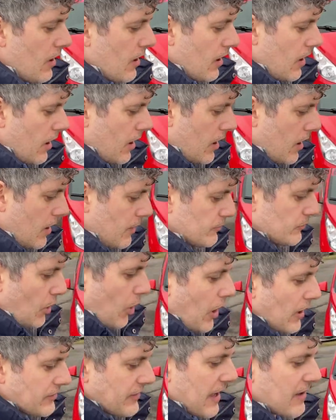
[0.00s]

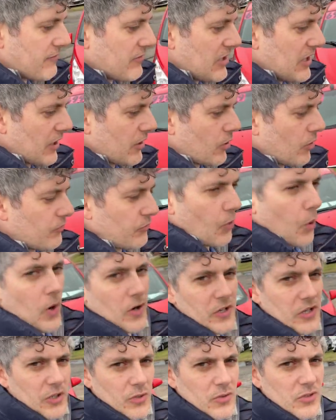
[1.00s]
on that vehicle for
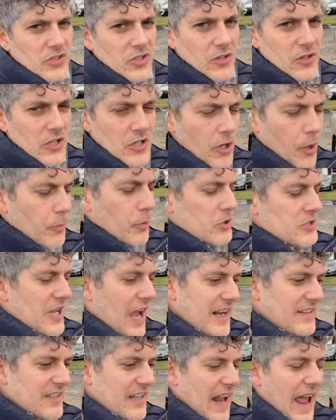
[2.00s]
you so that you're
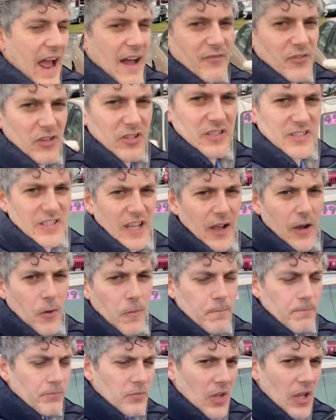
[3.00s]
protected after the sale.
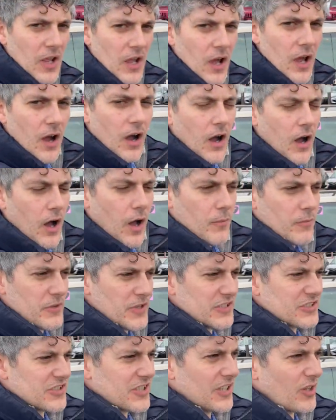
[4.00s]

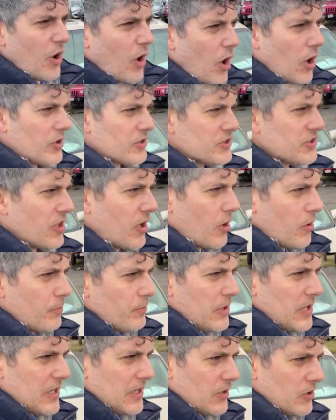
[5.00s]
This can also
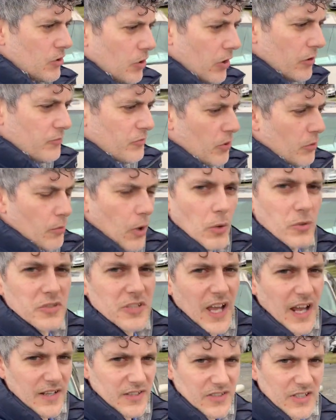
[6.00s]
be good for
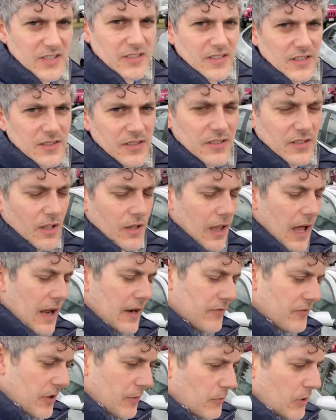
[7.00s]
roadside assistance. A lot
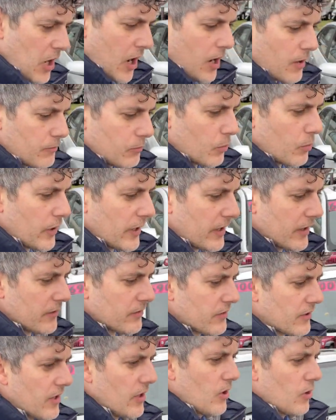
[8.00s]
of them come with
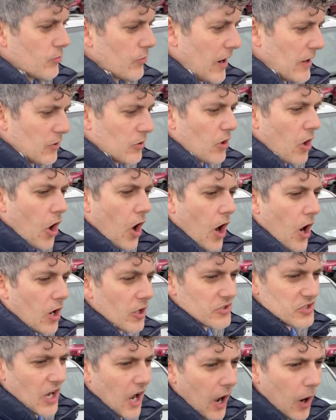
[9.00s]
rental car,
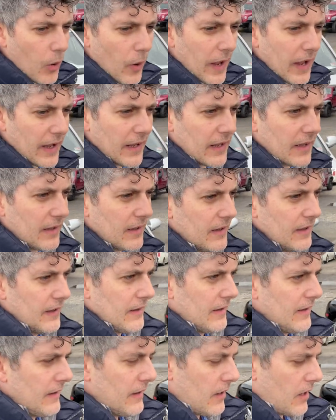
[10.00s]
towing,
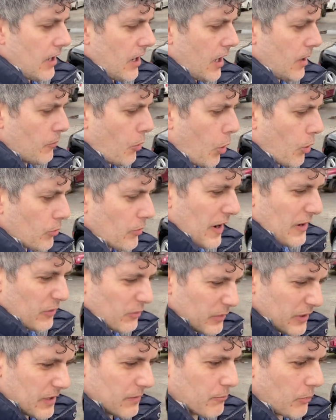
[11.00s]
or rental
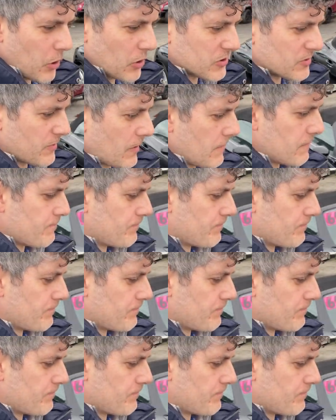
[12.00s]
reimbursement.